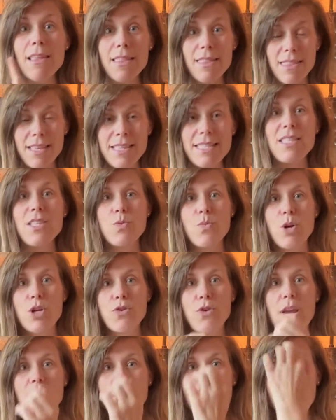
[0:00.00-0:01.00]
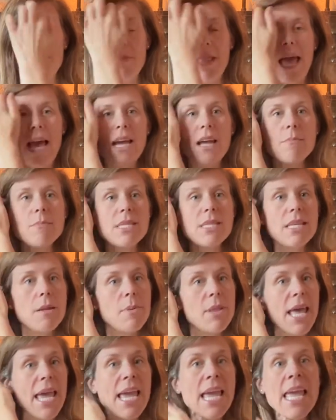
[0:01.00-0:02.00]
this is where tricorn black comes into
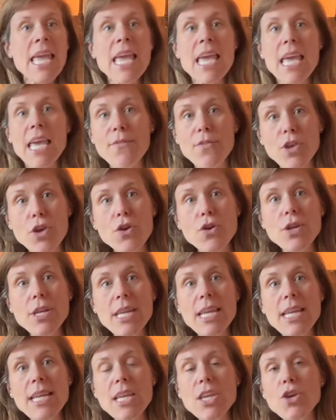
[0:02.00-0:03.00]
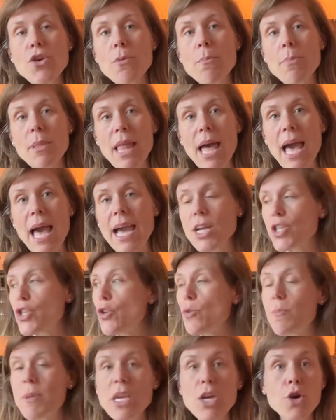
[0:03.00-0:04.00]
play. If you're needing your black
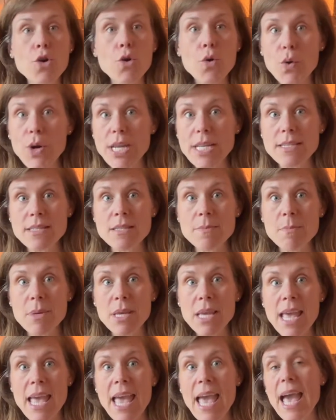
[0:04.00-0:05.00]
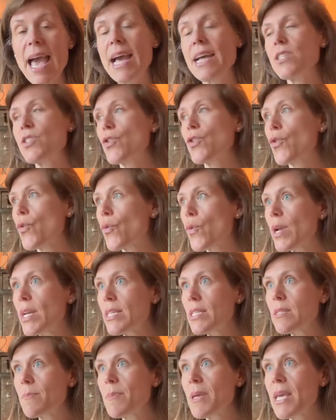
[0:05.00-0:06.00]
to be crisp, as
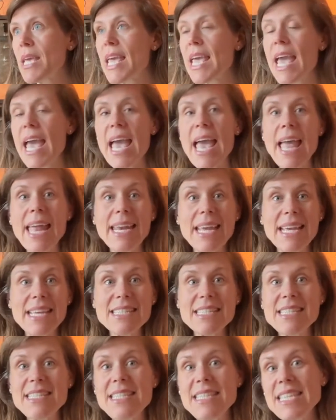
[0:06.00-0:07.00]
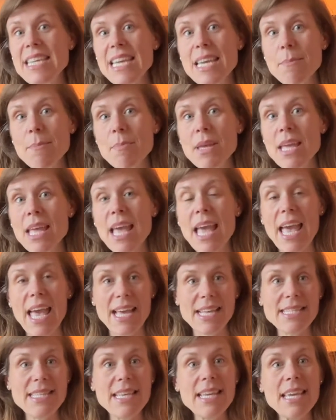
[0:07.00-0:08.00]
crisp and as deep
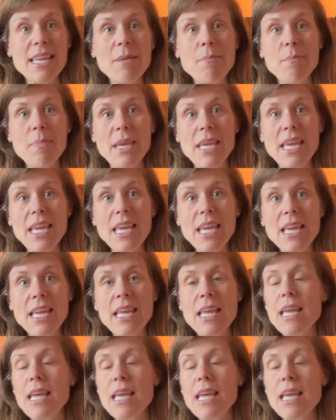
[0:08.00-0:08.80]
as it can be,